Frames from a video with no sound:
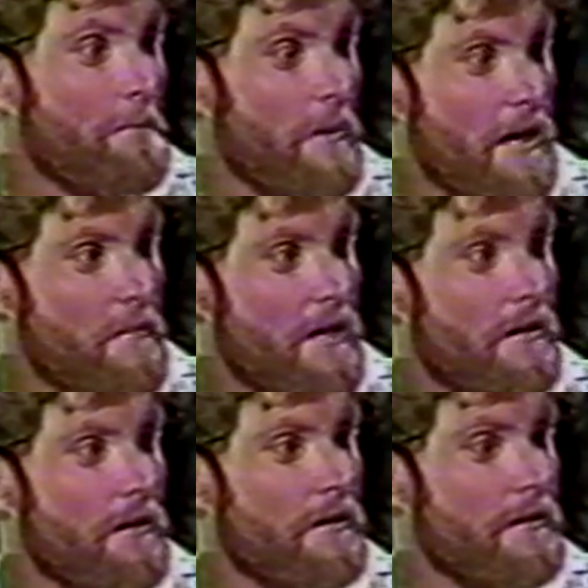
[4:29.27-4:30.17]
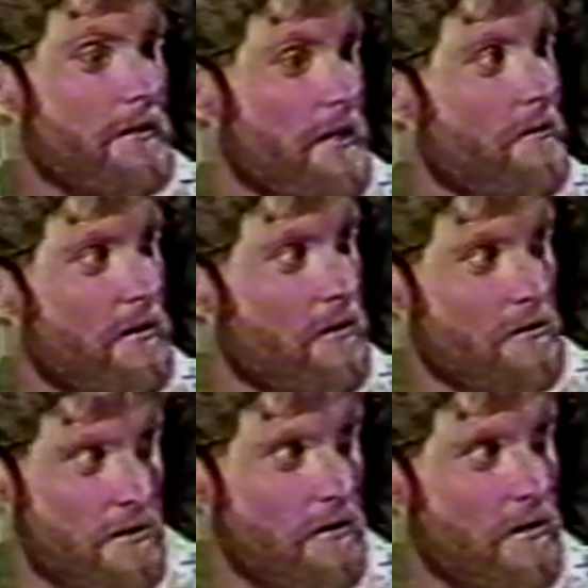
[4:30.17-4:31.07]
But I made, on a day when there
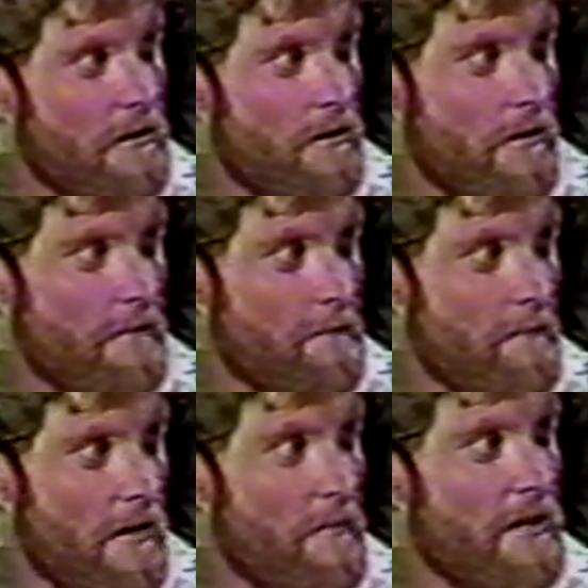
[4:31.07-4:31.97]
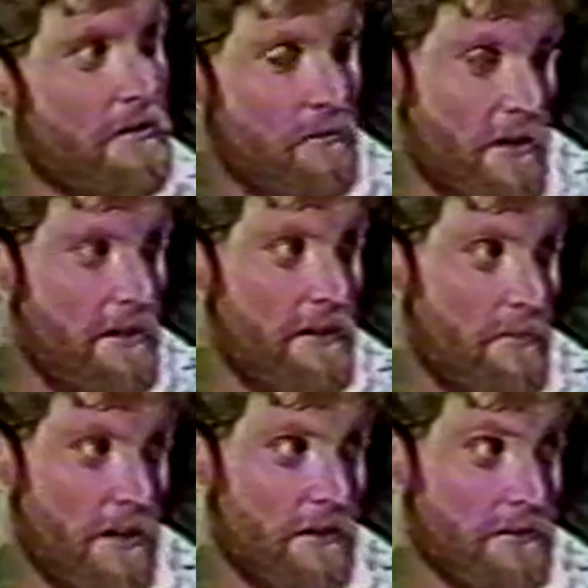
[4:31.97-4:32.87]
was no wind at all, I made 20
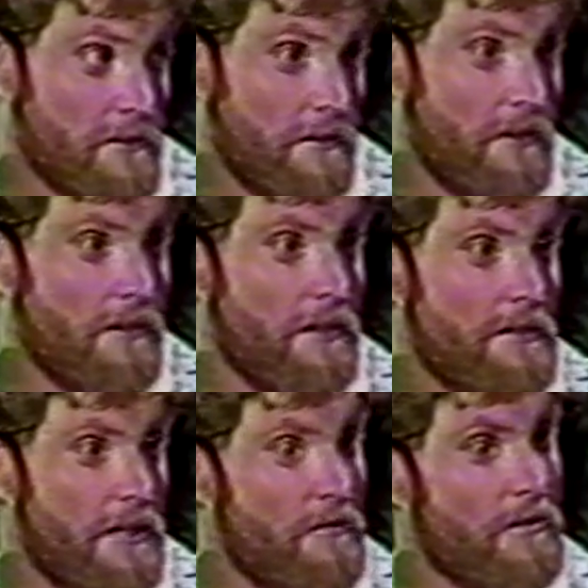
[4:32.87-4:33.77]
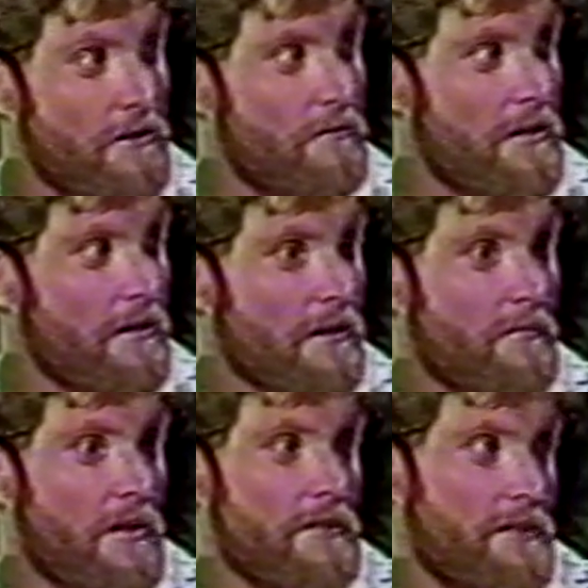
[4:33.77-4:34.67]
miles. On a day with good wind, I
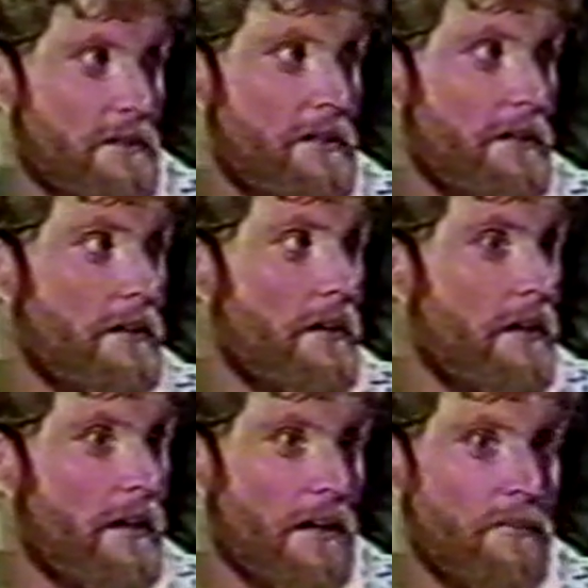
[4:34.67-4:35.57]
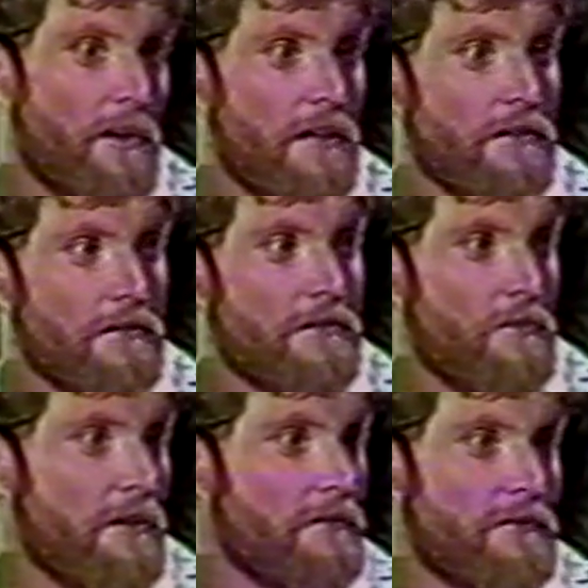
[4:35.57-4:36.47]
could make 60. And I paddled
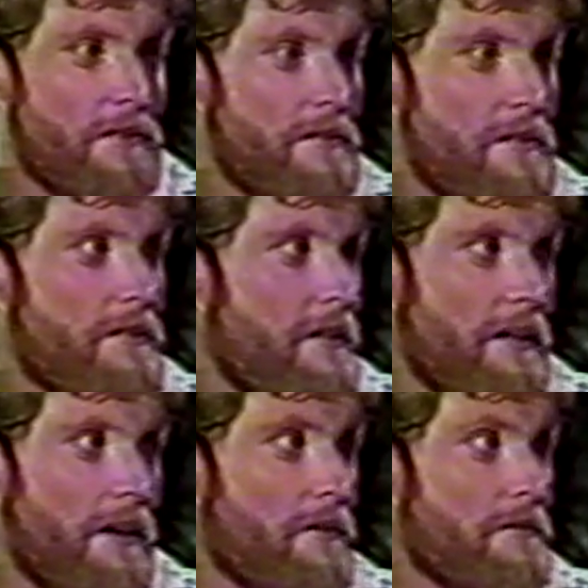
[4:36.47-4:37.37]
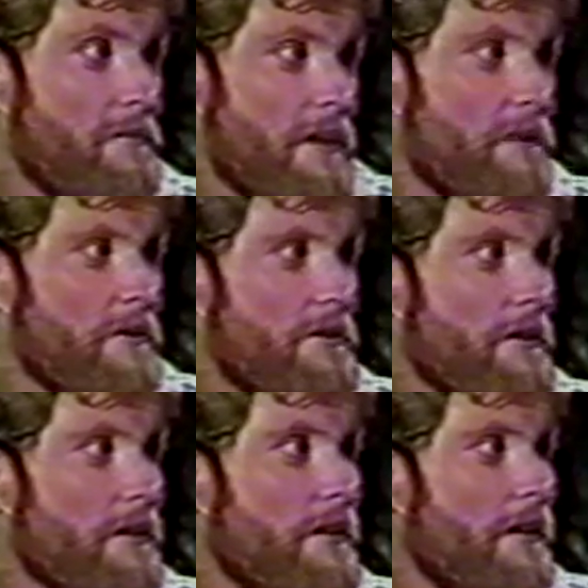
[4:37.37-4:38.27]
12 to 16 hours, whatever it
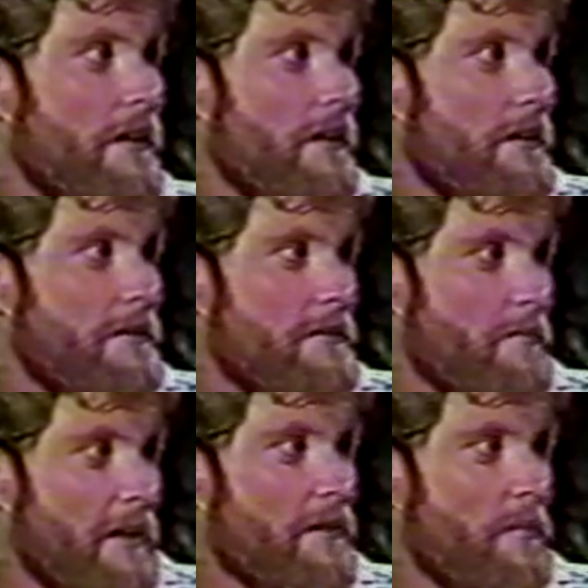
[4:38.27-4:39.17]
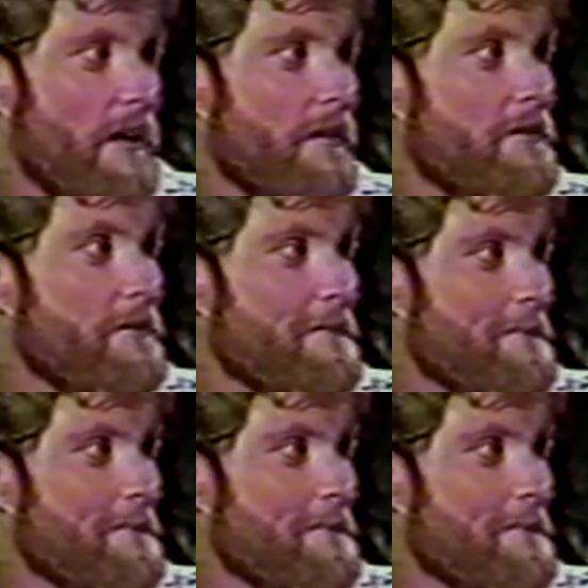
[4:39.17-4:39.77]
took, to make the mileage.